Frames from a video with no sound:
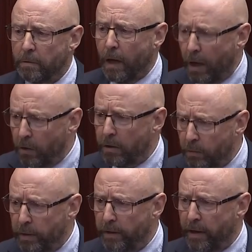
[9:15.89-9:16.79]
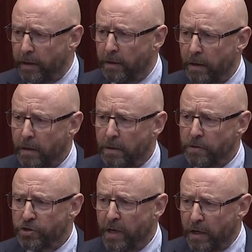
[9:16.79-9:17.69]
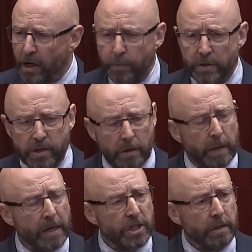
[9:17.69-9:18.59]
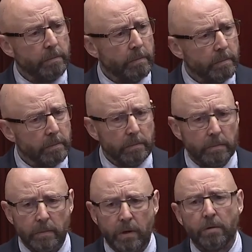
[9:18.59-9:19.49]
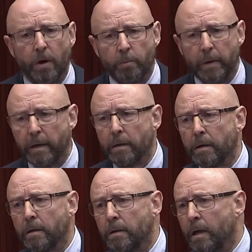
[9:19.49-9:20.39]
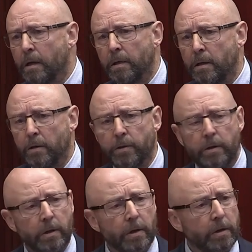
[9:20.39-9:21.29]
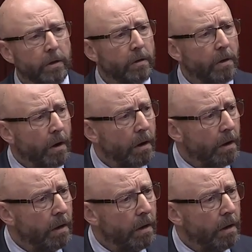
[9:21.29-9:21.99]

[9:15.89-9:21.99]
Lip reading: How can we then stand up and say, actually, you're wrong, mate. No, you got it wrong.